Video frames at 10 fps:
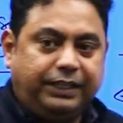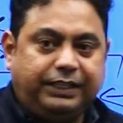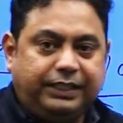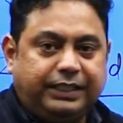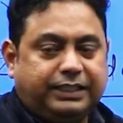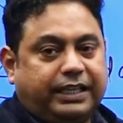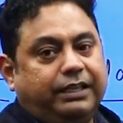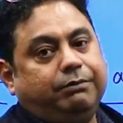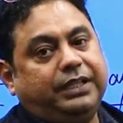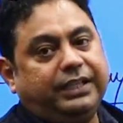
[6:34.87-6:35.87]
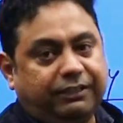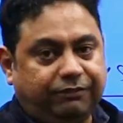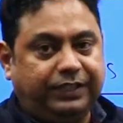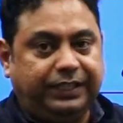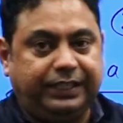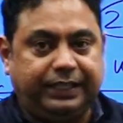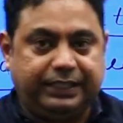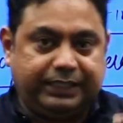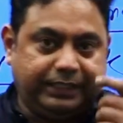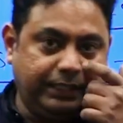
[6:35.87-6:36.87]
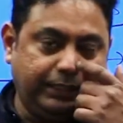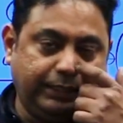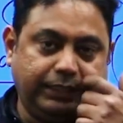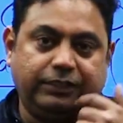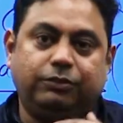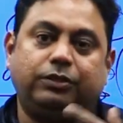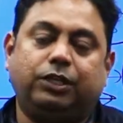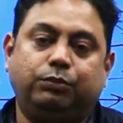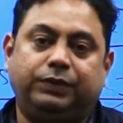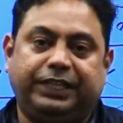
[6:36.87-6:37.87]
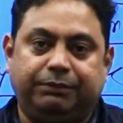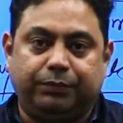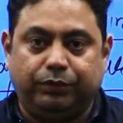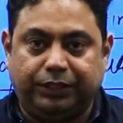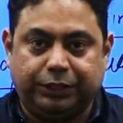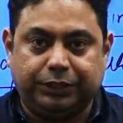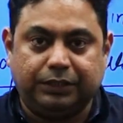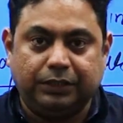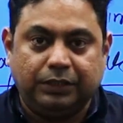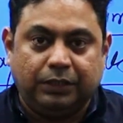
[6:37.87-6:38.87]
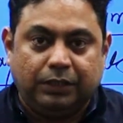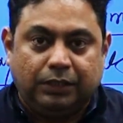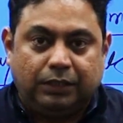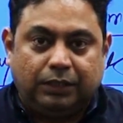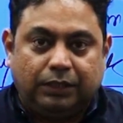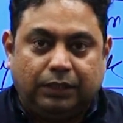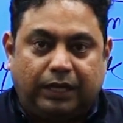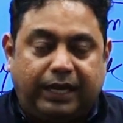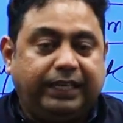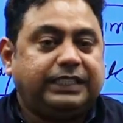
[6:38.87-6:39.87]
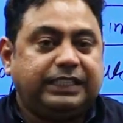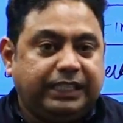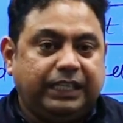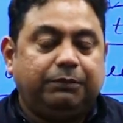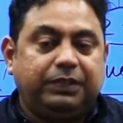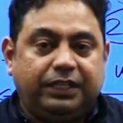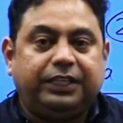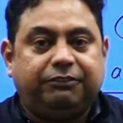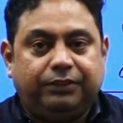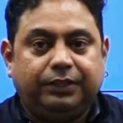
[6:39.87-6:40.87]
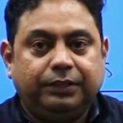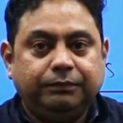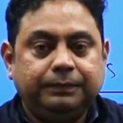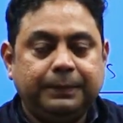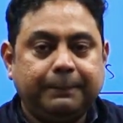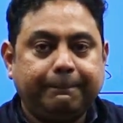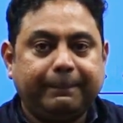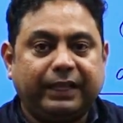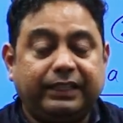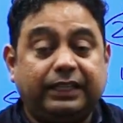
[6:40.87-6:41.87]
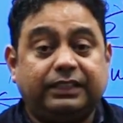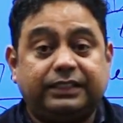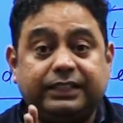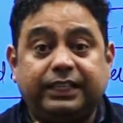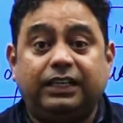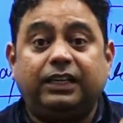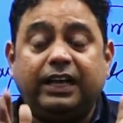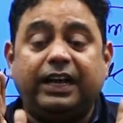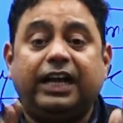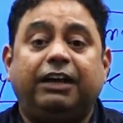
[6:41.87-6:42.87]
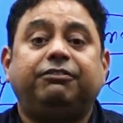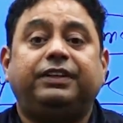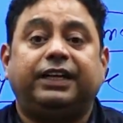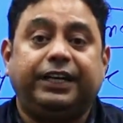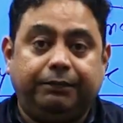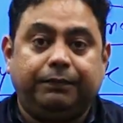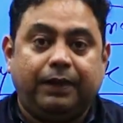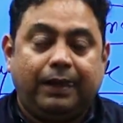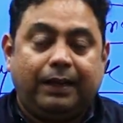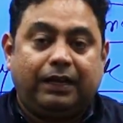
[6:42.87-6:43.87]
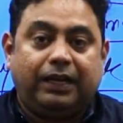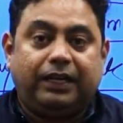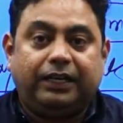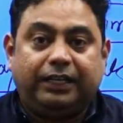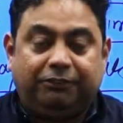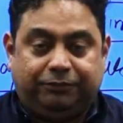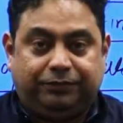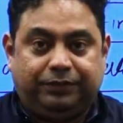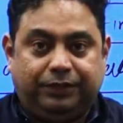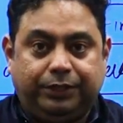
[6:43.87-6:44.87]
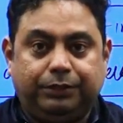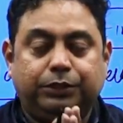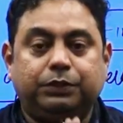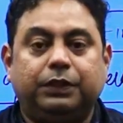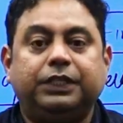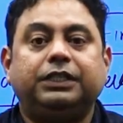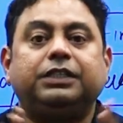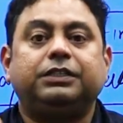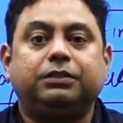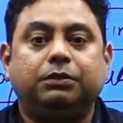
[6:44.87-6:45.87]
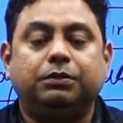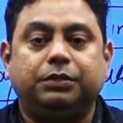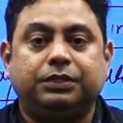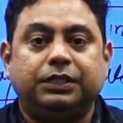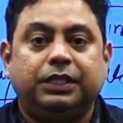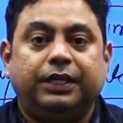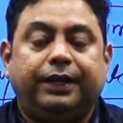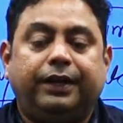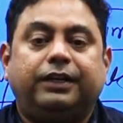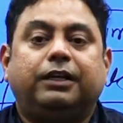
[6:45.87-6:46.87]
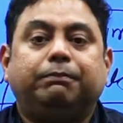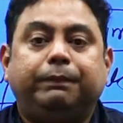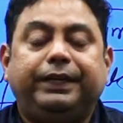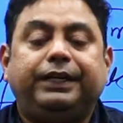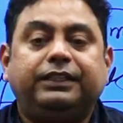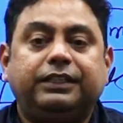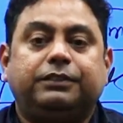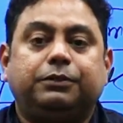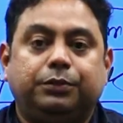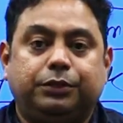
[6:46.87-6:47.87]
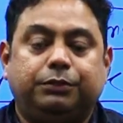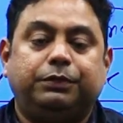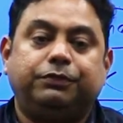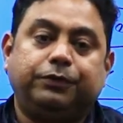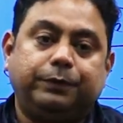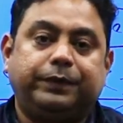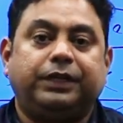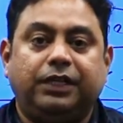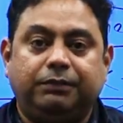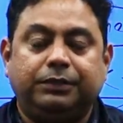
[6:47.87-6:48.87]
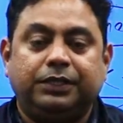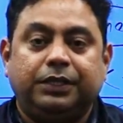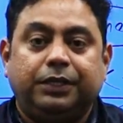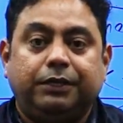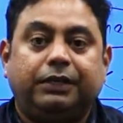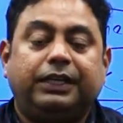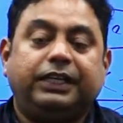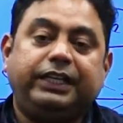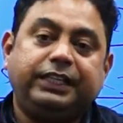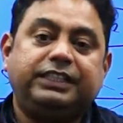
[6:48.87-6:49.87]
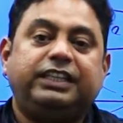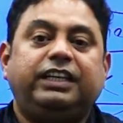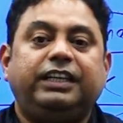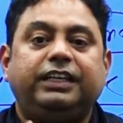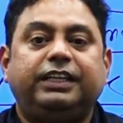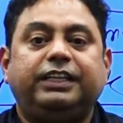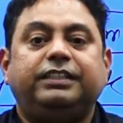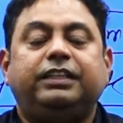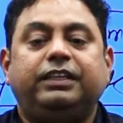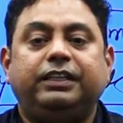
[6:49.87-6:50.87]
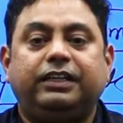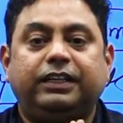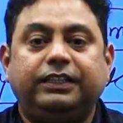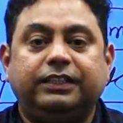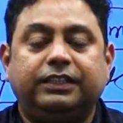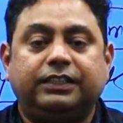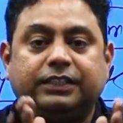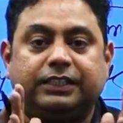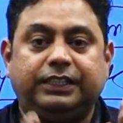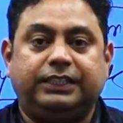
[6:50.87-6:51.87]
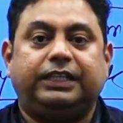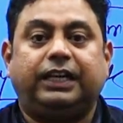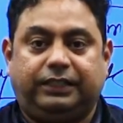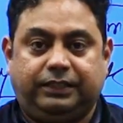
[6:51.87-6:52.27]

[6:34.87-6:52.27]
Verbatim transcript: yes, I mean every day. And secondly, there is no time bound issue. I sincerely believe that still have time. And if you join this course and complete this course before prelims, you can easily, easily clear CSAT